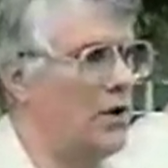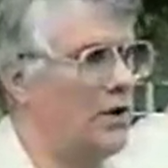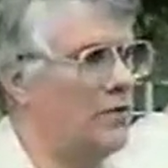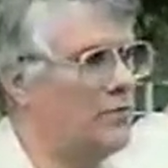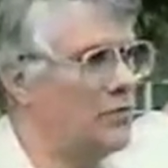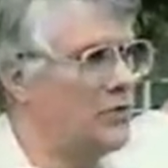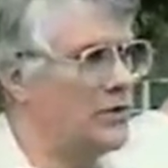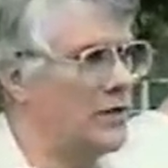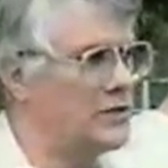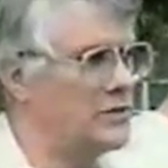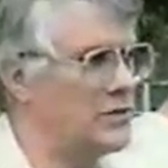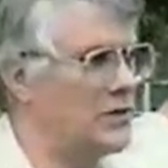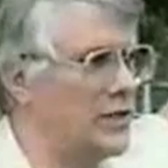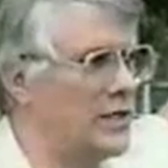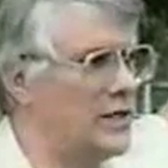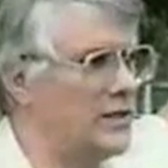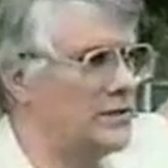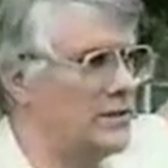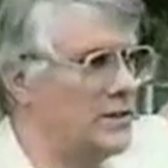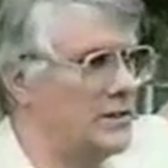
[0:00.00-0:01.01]
powerful industrial
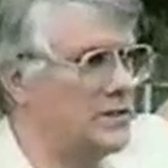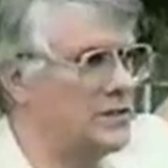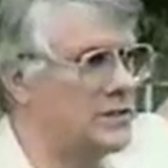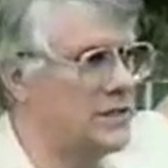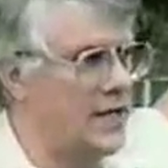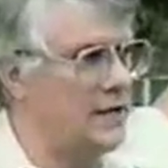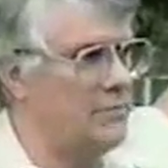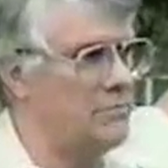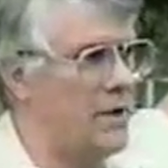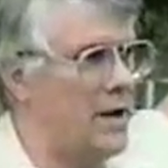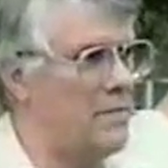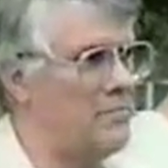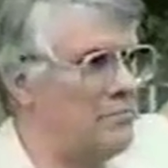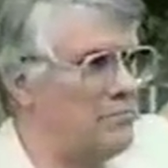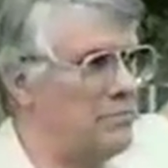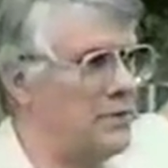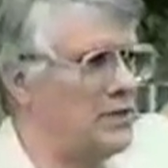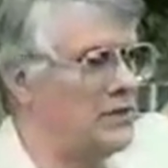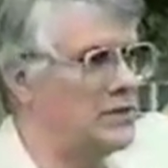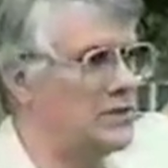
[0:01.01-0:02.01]
leaders of the state
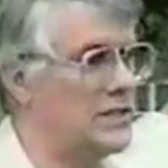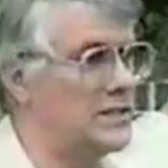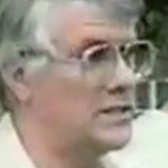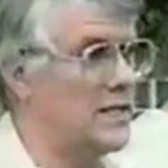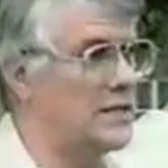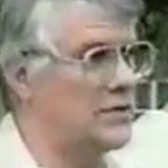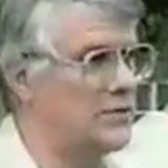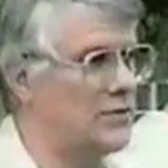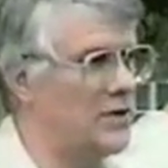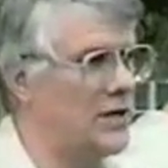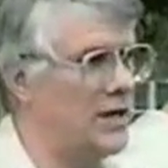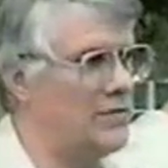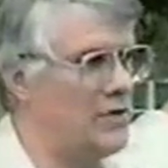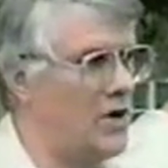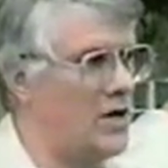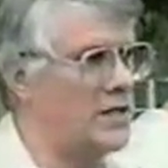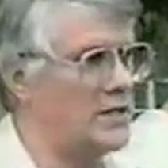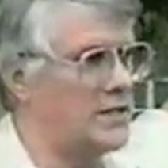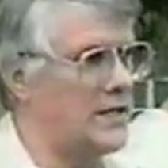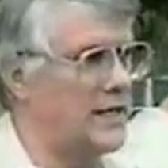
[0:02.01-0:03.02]
popping pills, and I thought they were going to have
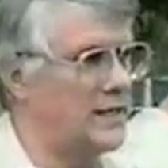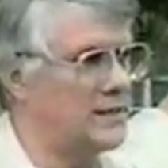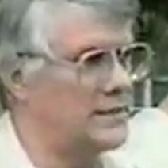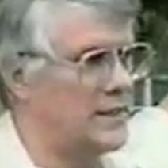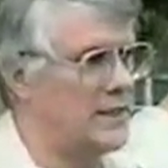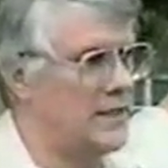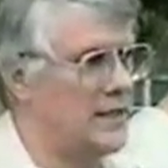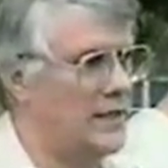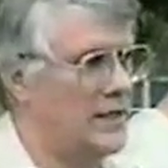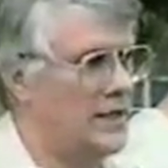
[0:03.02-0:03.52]
heart attacks.